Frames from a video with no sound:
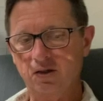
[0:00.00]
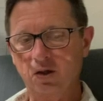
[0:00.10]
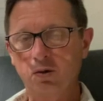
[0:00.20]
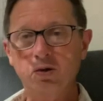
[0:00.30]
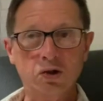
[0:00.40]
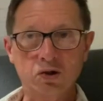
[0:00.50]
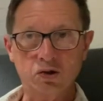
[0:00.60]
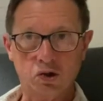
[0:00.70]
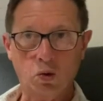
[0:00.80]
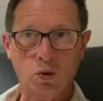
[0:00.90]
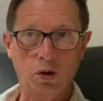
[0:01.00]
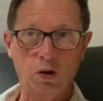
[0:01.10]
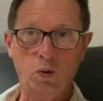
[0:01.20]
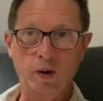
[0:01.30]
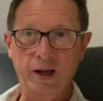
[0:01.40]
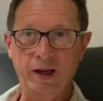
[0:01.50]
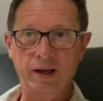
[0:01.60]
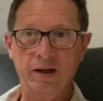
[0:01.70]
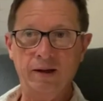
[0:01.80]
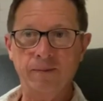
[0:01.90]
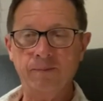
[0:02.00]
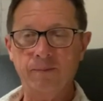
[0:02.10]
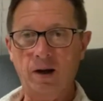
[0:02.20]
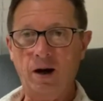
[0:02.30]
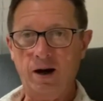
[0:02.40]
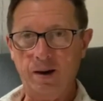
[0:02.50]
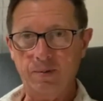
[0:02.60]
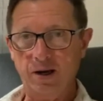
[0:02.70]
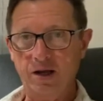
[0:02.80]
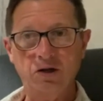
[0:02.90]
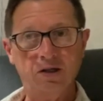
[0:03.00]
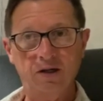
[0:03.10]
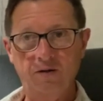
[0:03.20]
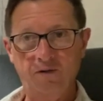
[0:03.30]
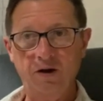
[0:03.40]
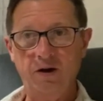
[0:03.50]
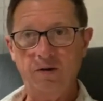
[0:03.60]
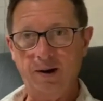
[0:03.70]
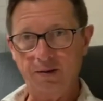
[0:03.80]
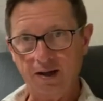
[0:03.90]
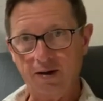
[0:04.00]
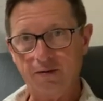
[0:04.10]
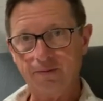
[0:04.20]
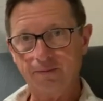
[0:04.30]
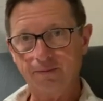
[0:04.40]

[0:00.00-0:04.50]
solution to squirrel away our apprehension and fear about death.